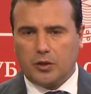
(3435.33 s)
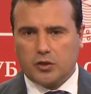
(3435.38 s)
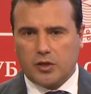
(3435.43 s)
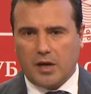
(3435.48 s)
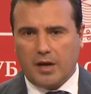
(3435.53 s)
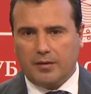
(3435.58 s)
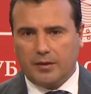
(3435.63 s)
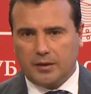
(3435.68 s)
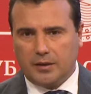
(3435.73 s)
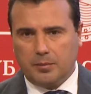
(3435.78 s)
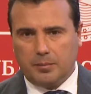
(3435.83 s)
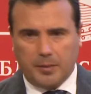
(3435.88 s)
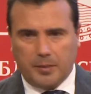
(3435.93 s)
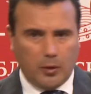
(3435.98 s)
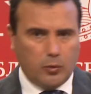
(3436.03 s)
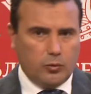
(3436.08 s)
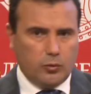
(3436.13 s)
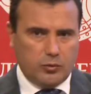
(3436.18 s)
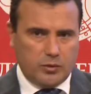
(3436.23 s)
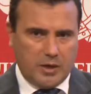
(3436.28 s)
and in
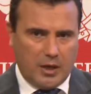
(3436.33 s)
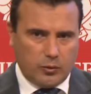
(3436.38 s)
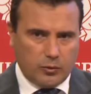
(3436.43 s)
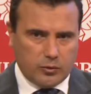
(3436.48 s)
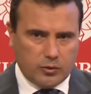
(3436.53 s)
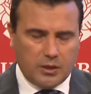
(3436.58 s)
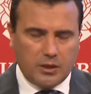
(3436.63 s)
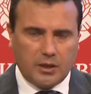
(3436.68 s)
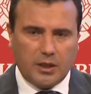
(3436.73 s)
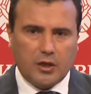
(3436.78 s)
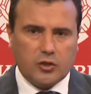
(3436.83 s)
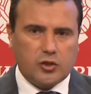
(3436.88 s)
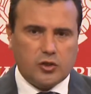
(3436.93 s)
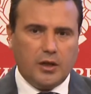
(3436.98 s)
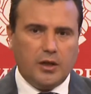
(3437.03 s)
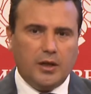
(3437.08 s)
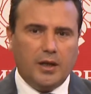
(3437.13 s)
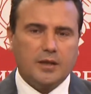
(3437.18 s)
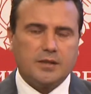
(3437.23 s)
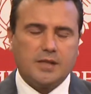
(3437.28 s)
general with the
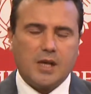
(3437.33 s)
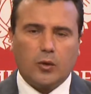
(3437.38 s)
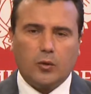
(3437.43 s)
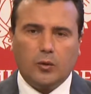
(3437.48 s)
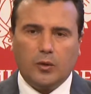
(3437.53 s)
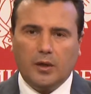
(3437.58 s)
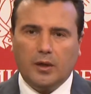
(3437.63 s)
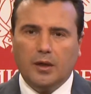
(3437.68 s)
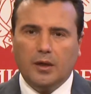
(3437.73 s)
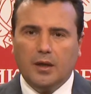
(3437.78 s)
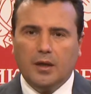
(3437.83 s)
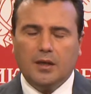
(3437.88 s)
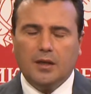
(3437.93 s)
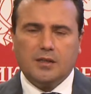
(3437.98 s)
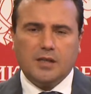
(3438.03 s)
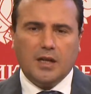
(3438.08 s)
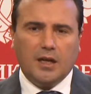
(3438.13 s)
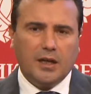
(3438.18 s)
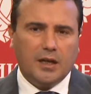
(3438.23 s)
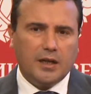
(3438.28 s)
economic
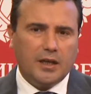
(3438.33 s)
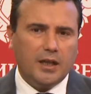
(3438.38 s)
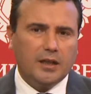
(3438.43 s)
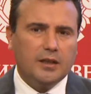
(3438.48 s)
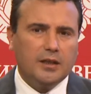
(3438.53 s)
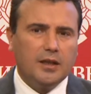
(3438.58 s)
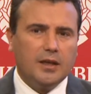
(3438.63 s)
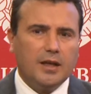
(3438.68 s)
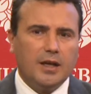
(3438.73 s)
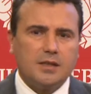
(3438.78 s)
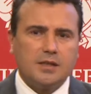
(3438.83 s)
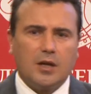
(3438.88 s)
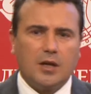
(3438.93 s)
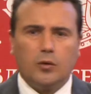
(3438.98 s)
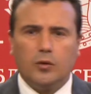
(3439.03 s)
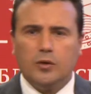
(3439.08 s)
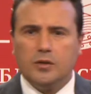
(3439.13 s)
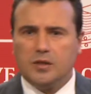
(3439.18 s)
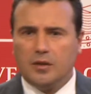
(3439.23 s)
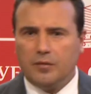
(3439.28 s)
policies in the country,
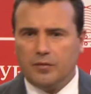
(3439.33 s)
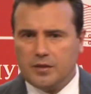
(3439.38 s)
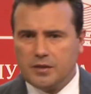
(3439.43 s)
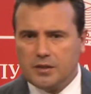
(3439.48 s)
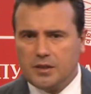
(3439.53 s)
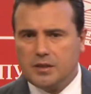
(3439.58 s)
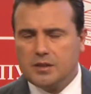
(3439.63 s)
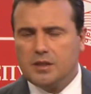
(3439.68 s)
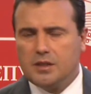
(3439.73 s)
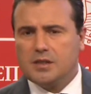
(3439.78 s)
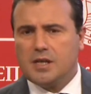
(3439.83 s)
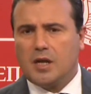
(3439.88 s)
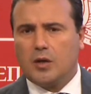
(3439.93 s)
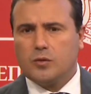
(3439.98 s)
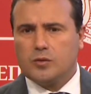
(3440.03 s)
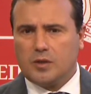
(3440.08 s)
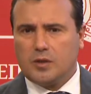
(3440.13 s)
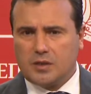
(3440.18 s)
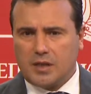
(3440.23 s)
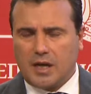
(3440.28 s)
laws on energy,
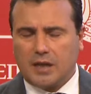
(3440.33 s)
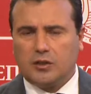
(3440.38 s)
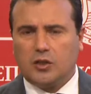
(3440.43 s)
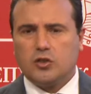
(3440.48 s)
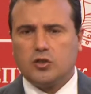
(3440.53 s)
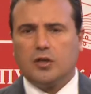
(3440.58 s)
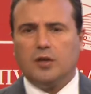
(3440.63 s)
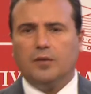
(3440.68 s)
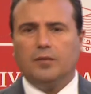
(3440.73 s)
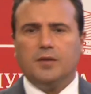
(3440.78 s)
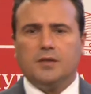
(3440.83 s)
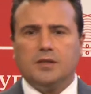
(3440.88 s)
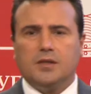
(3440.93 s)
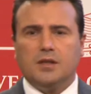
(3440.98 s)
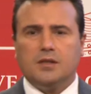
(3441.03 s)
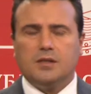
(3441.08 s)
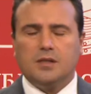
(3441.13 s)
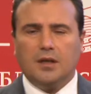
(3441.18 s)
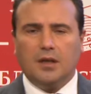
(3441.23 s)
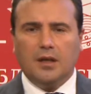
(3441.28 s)
laws on
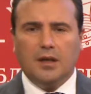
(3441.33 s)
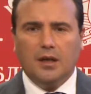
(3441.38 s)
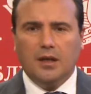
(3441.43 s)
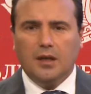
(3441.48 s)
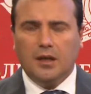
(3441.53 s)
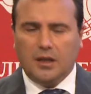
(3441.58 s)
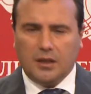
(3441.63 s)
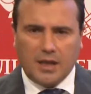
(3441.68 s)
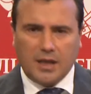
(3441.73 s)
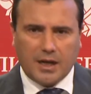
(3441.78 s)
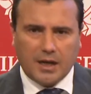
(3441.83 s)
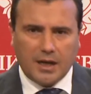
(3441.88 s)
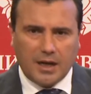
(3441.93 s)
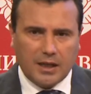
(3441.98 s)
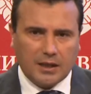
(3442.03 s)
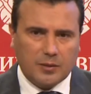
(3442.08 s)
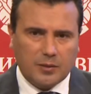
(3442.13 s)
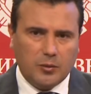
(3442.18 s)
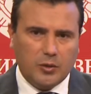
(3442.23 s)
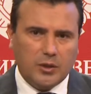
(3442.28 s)
investments,
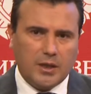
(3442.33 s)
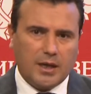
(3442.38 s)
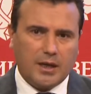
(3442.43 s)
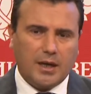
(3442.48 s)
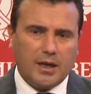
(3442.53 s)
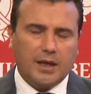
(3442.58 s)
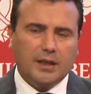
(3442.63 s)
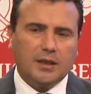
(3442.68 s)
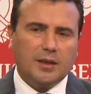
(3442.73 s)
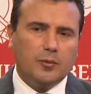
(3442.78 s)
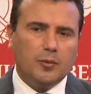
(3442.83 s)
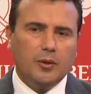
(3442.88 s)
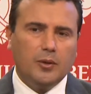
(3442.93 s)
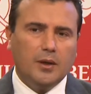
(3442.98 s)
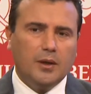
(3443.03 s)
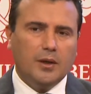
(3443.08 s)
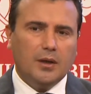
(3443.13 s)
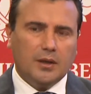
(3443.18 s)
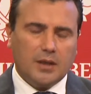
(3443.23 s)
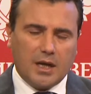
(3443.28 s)
on strategic
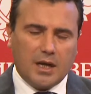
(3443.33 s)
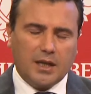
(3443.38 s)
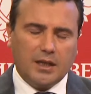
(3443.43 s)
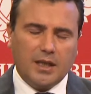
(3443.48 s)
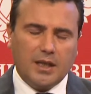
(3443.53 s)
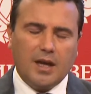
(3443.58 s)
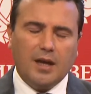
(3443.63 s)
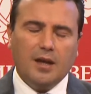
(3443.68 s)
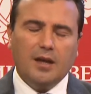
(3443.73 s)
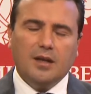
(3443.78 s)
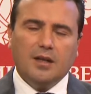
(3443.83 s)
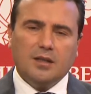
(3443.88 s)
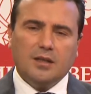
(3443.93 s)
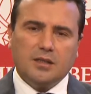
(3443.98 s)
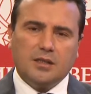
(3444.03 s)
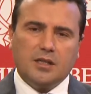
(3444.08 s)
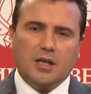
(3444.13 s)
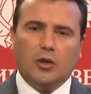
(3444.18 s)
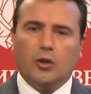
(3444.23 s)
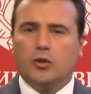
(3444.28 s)
investments,
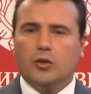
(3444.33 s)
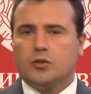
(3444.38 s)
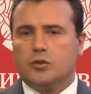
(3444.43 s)
etc.